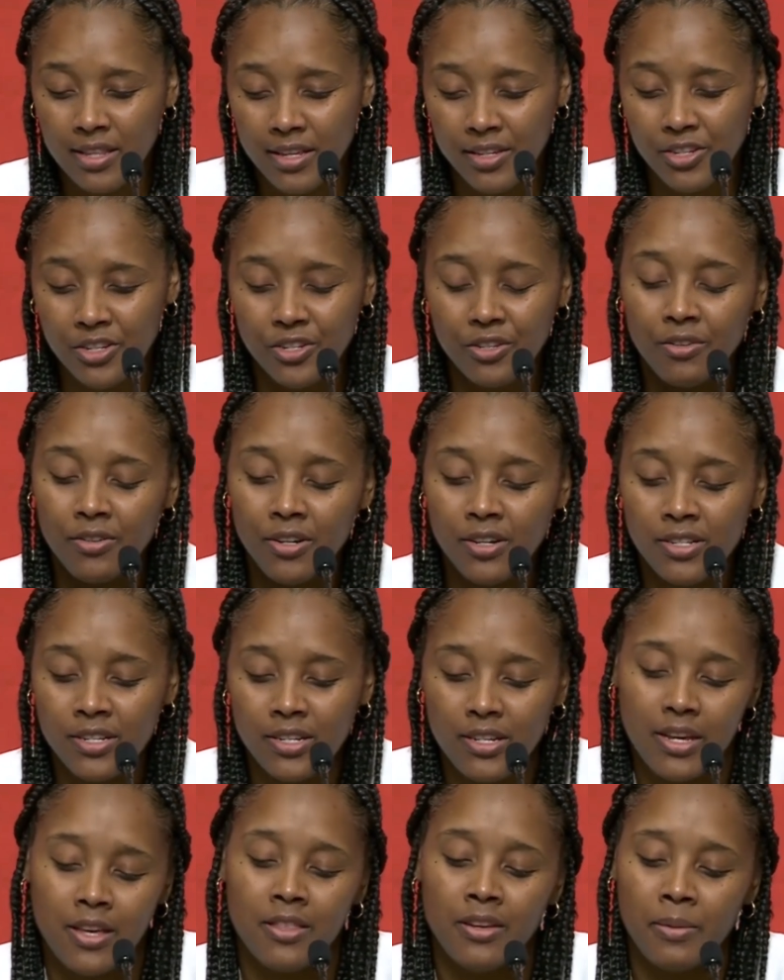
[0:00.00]
the shooters
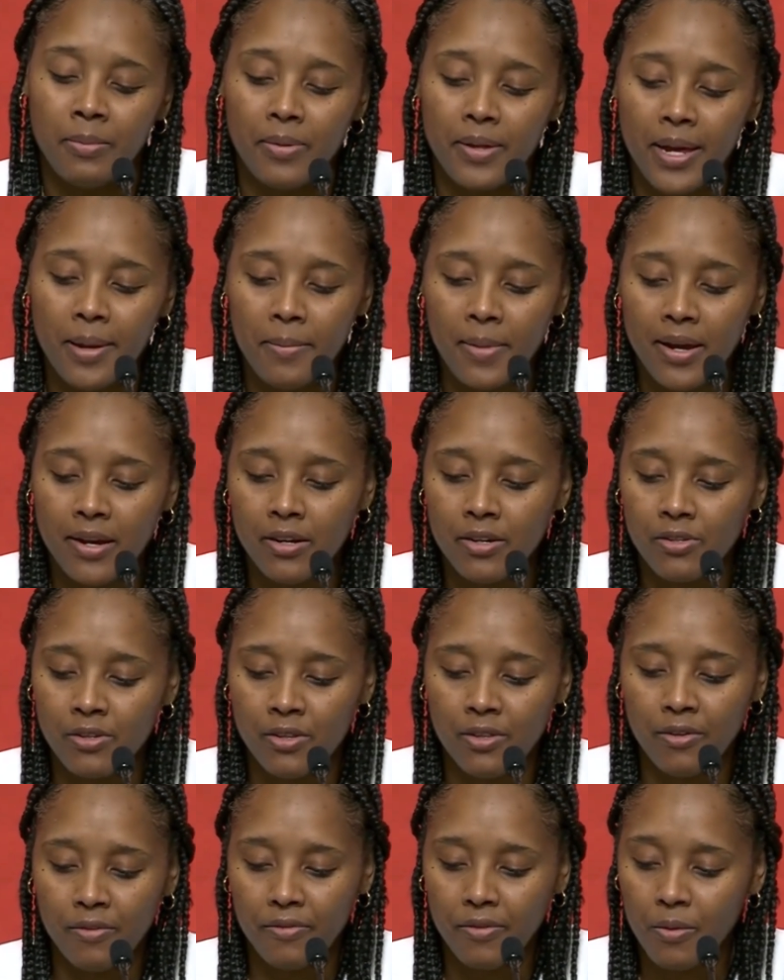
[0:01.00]
and other playmakers
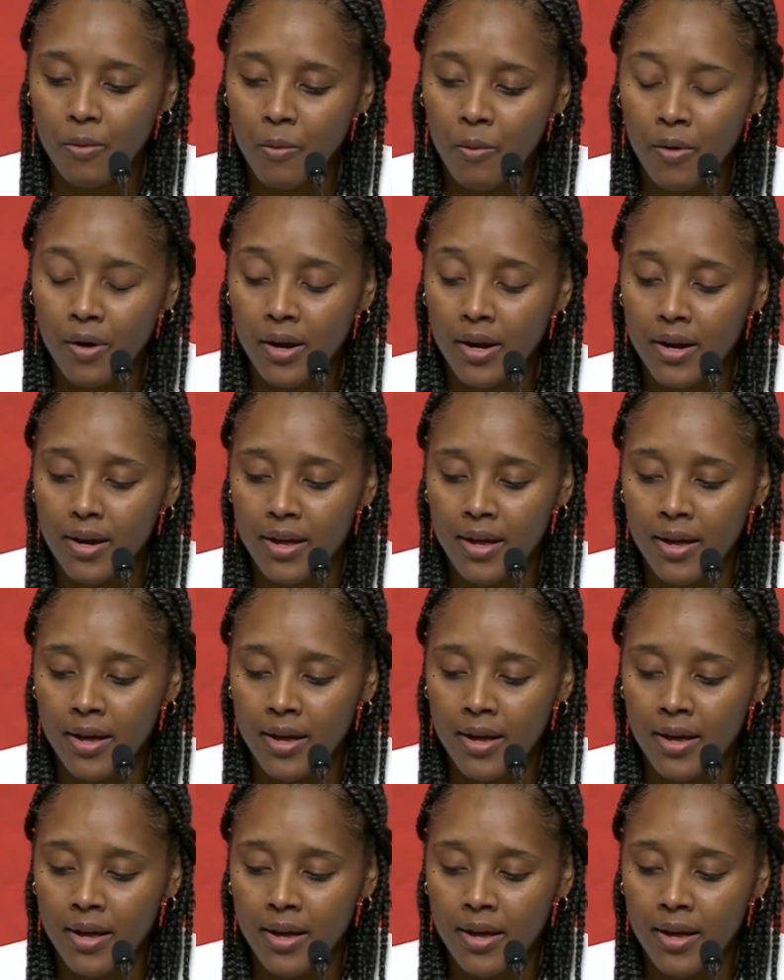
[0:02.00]
on the floor.